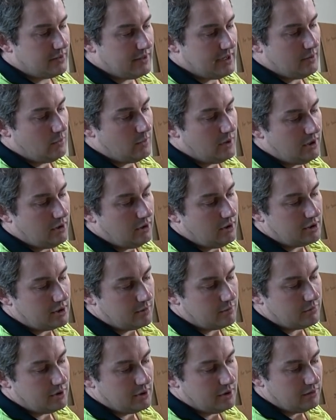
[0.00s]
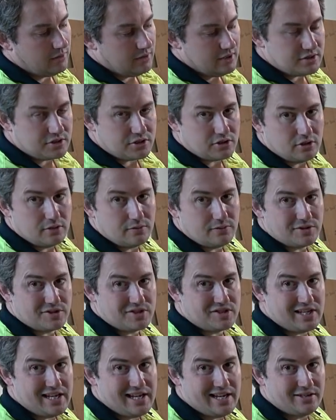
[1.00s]
That way I can bring this
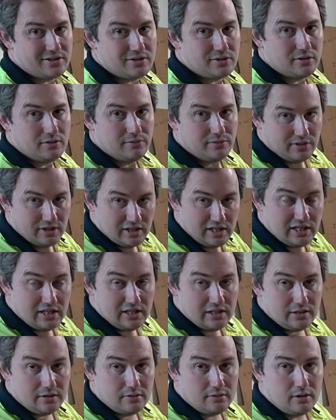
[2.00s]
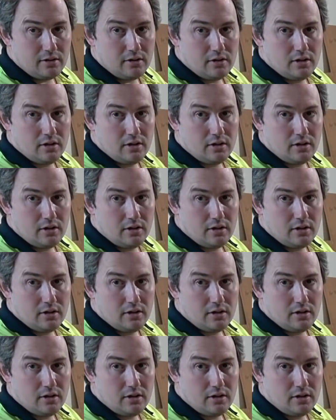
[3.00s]
surface down to the veneer,